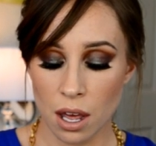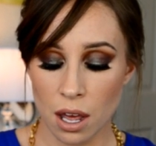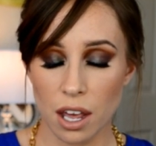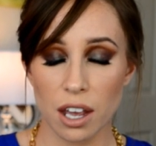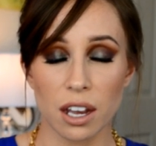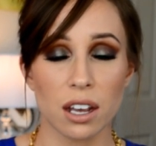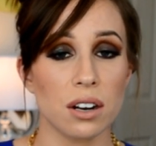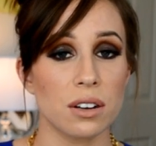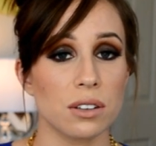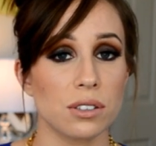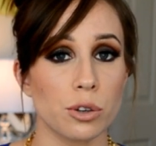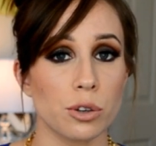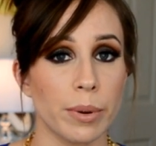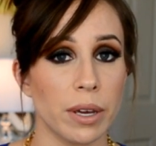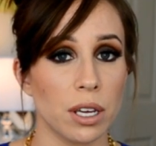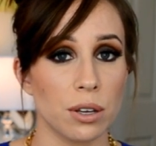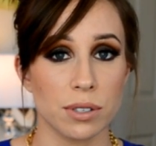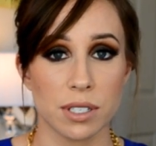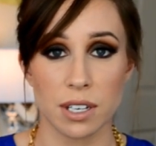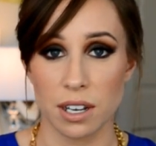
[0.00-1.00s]
It can also be
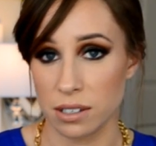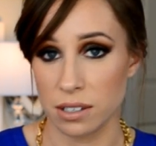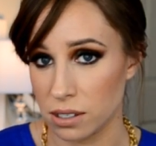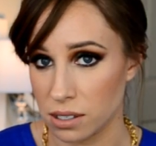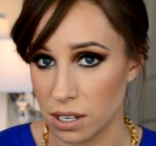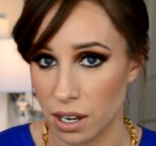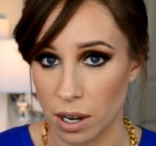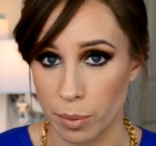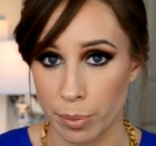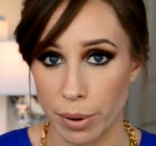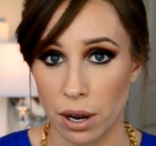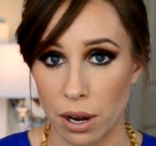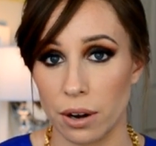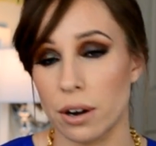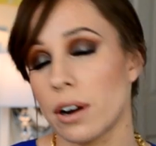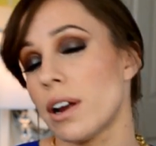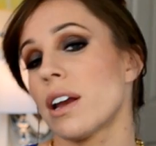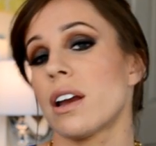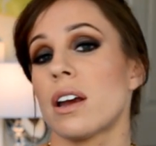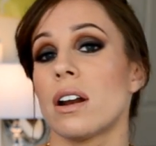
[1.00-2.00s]
used as a setting
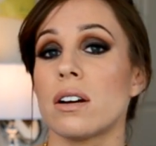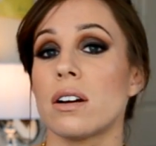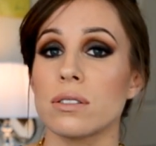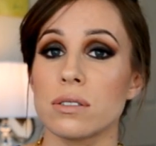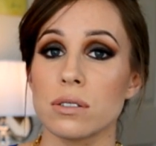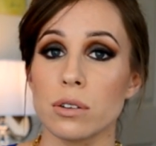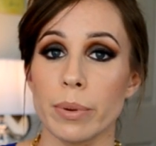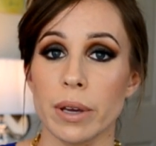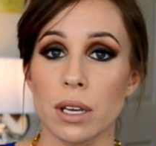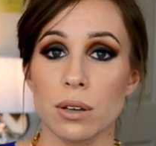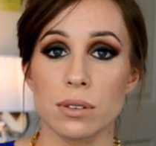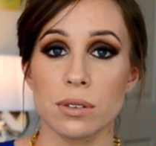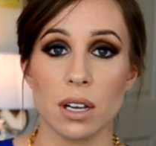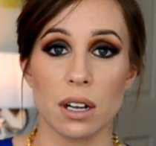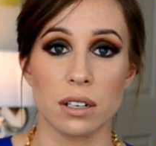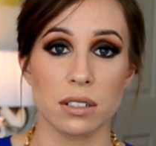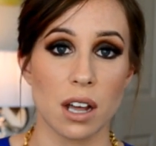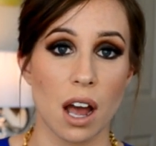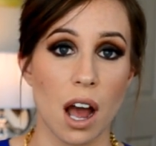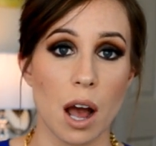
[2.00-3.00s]
powder. It can also be used
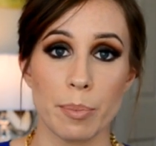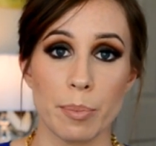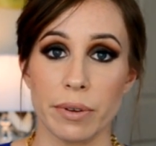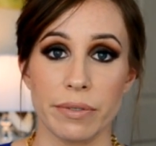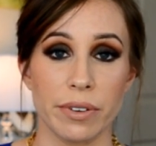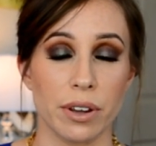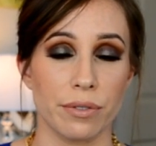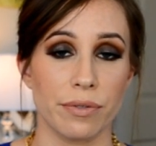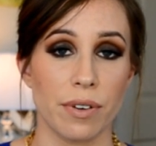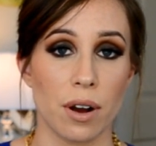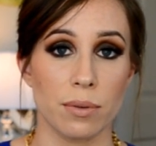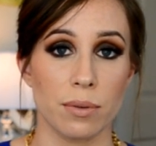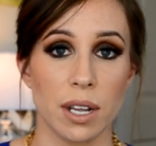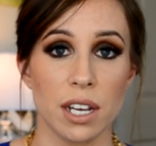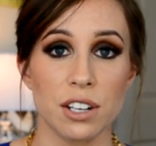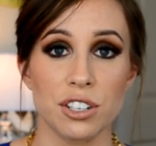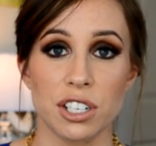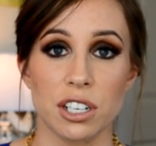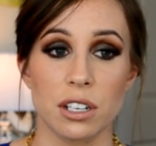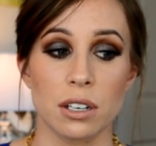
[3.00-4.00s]
on top of your
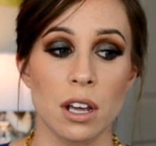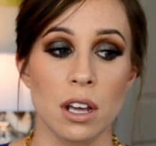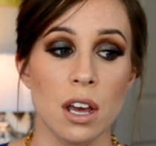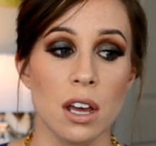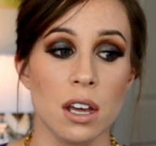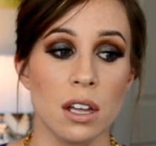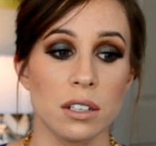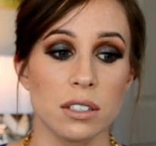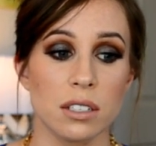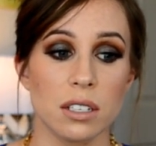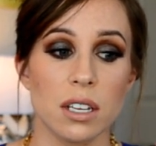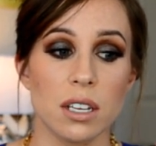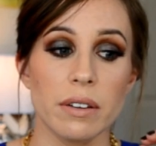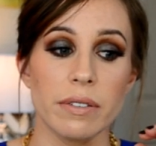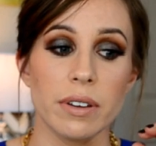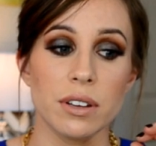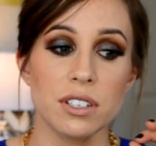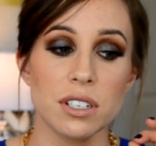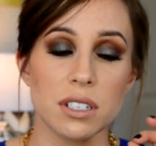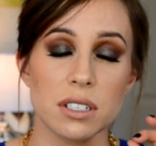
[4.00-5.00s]
foundation to give
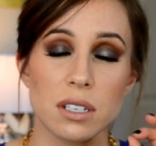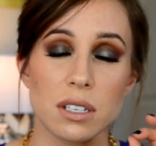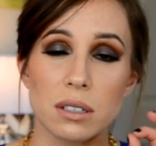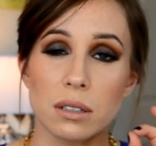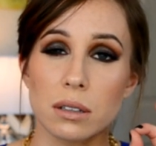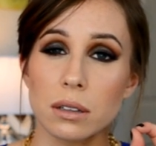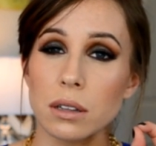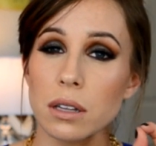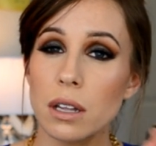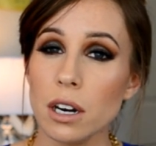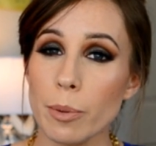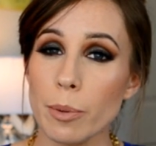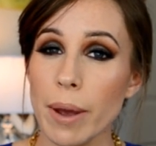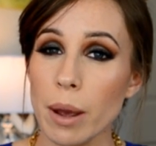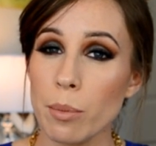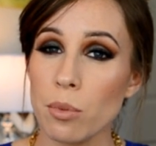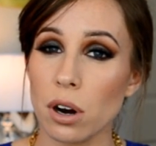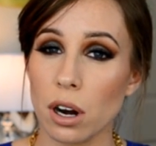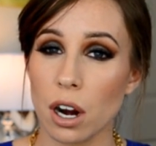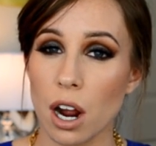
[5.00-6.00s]
you just a little
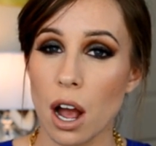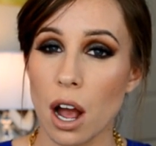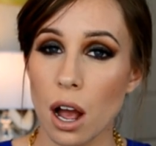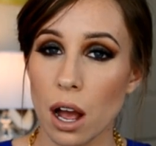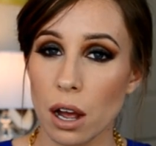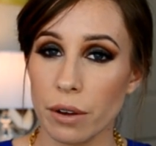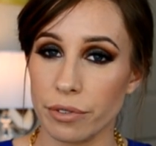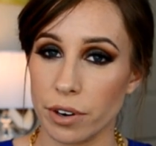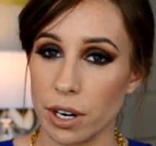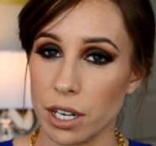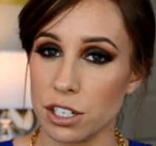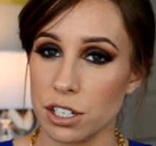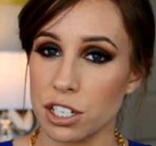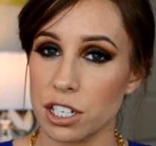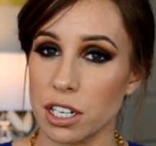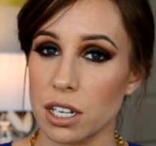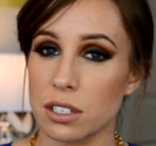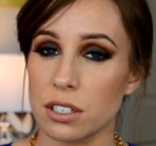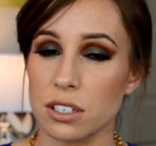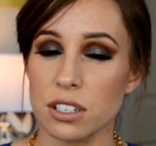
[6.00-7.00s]
bit more coverage.
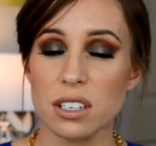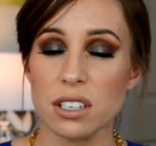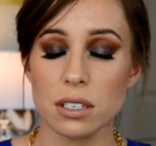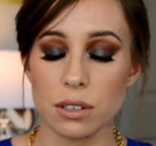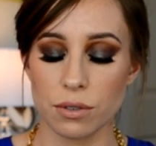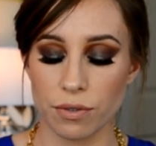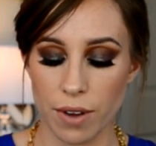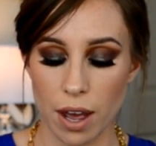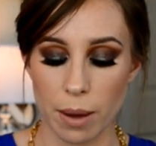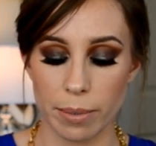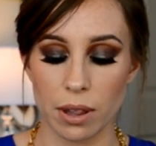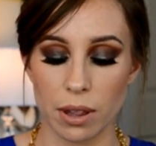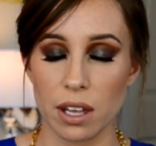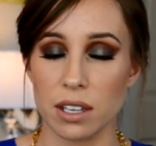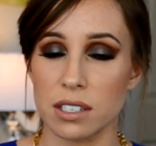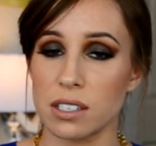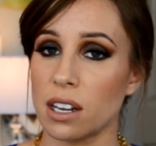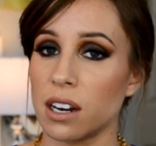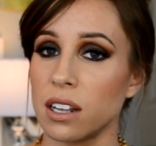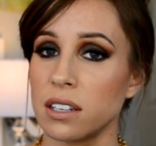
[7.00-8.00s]
It's just
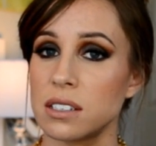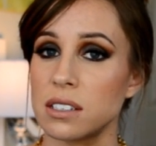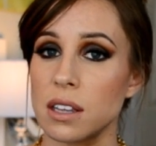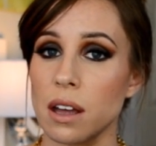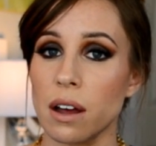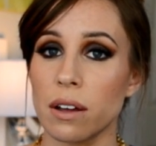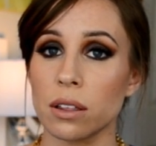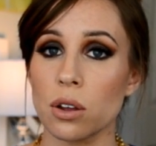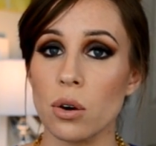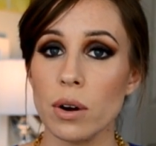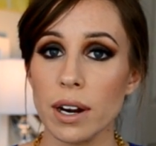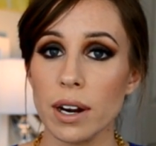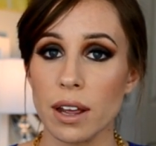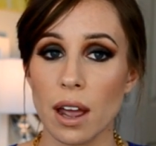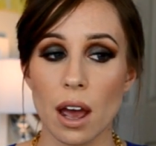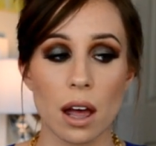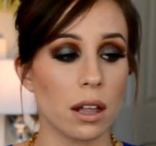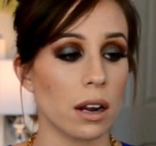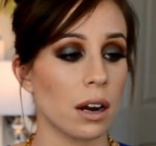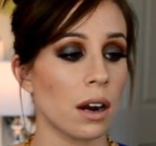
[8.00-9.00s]
fabulous, and it's the Laura
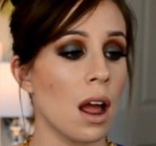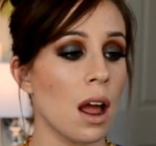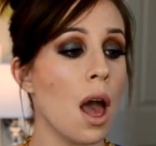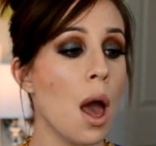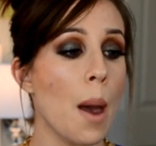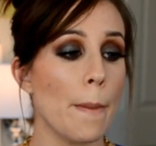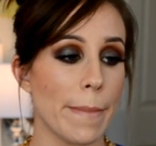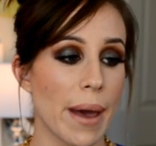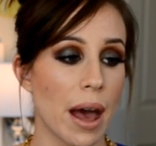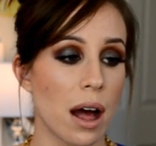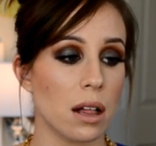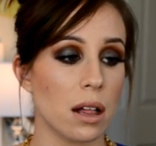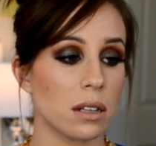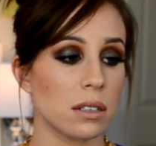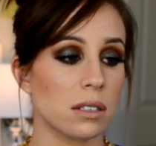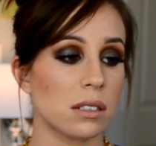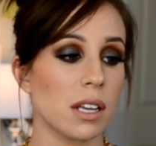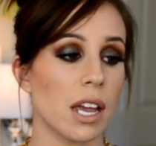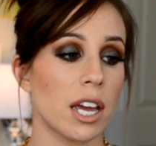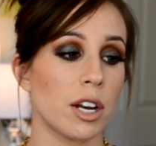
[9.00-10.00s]
Geller
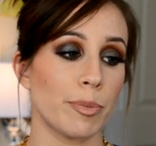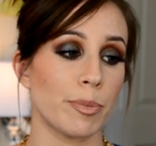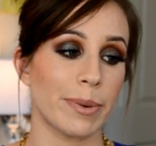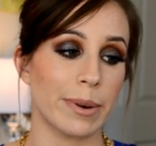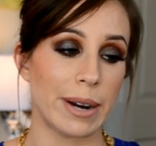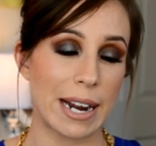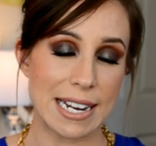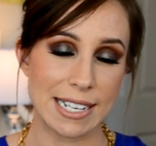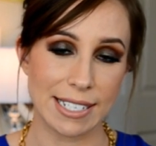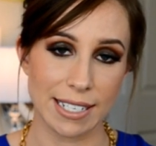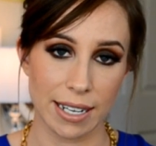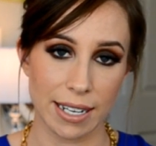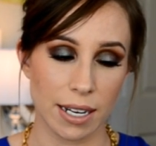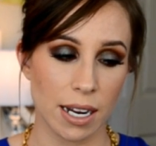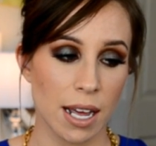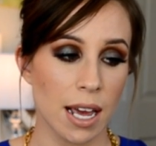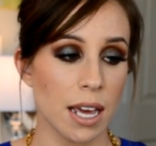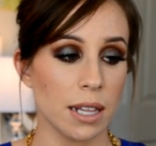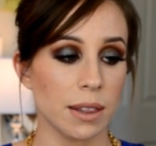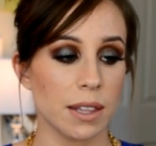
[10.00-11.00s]
Balance and Brighten.
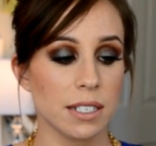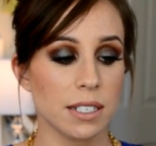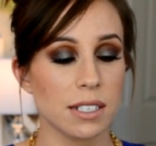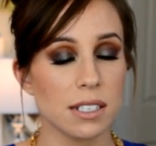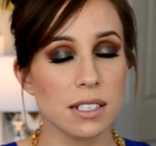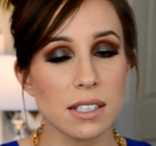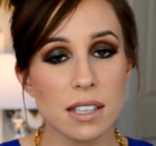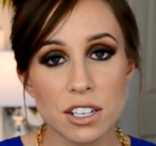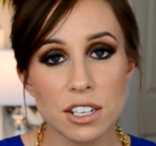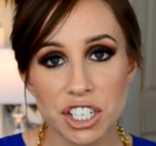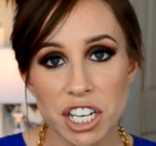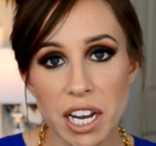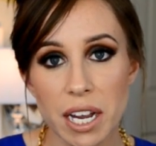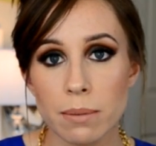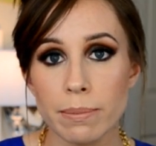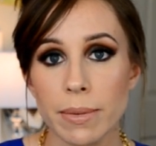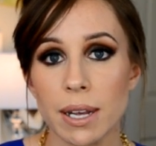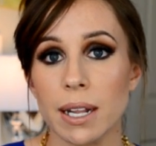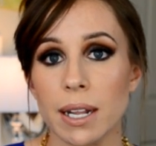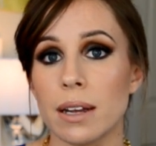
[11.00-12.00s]
This is the shade
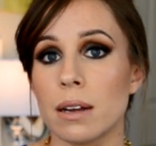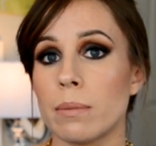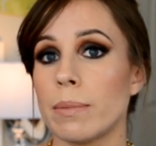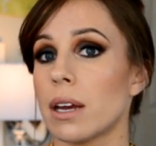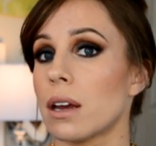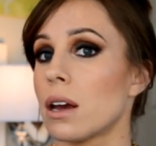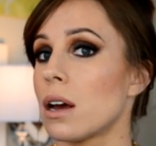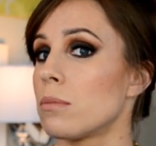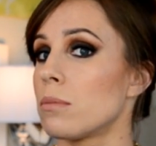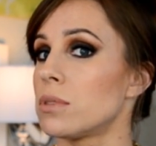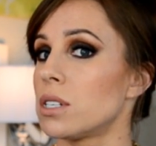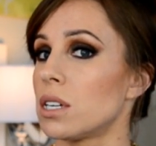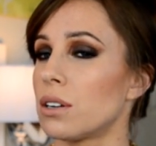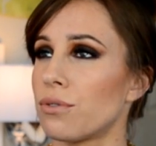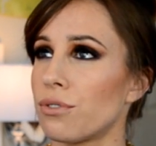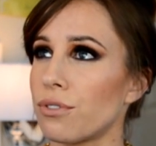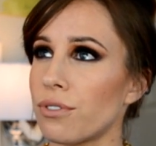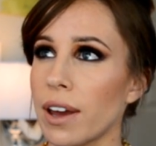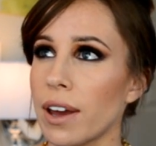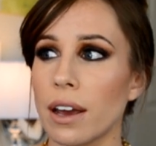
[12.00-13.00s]
medium. It comes in
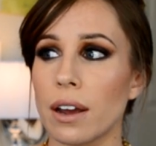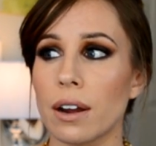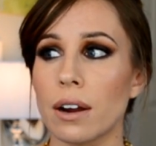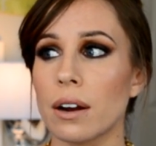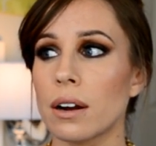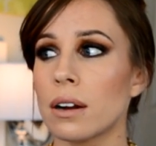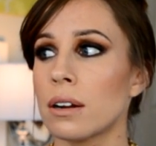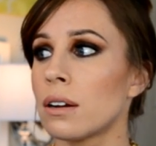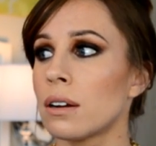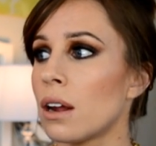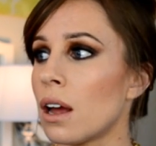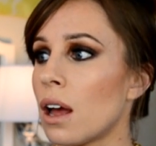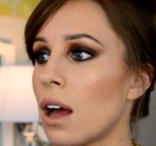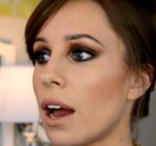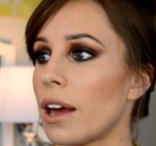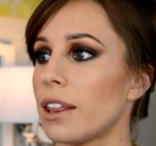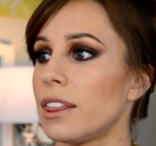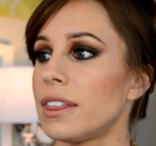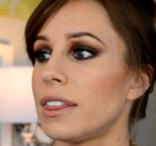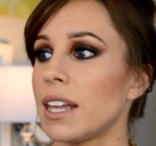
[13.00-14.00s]
fair,
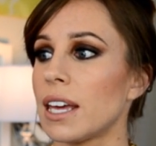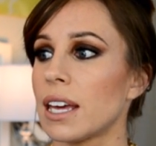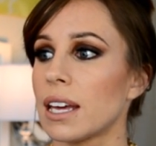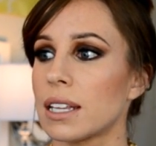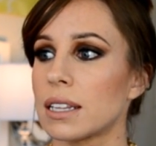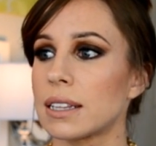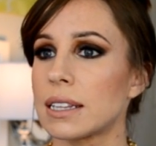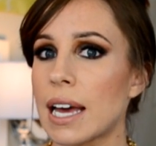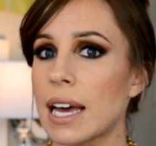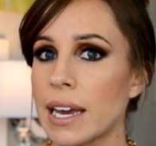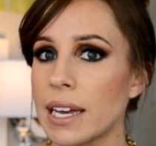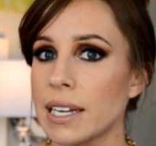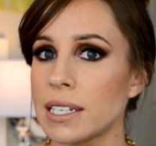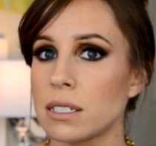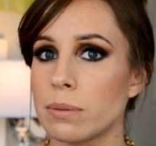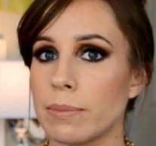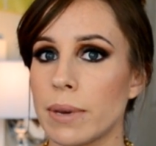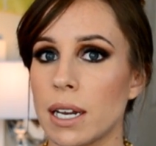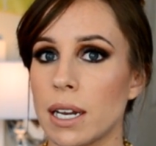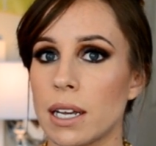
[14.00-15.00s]
I think
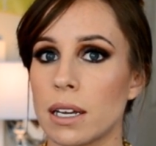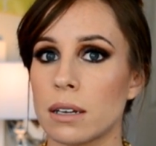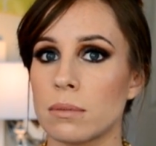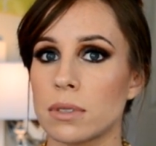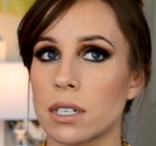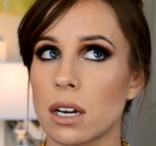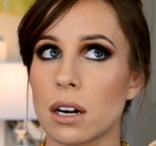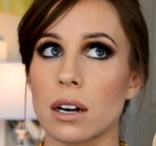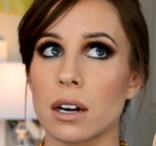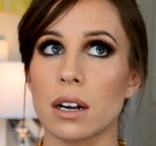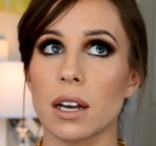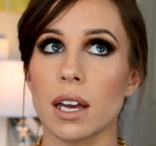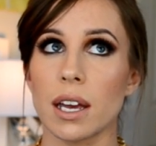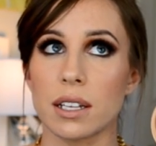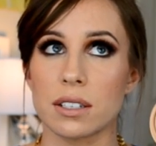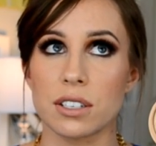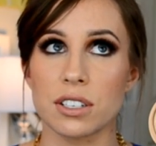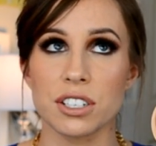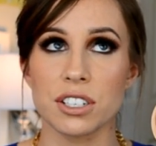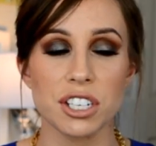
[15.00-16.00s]
light, medium, dark.
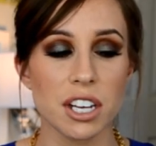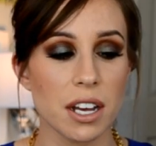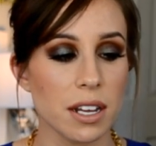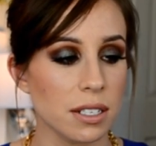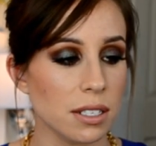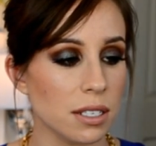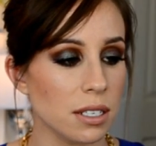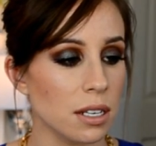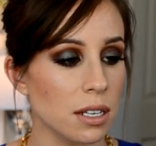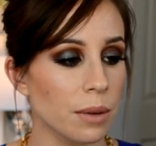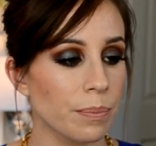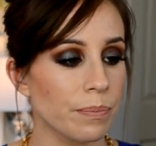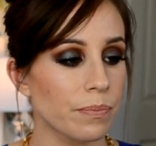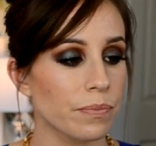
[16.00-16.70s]
It's just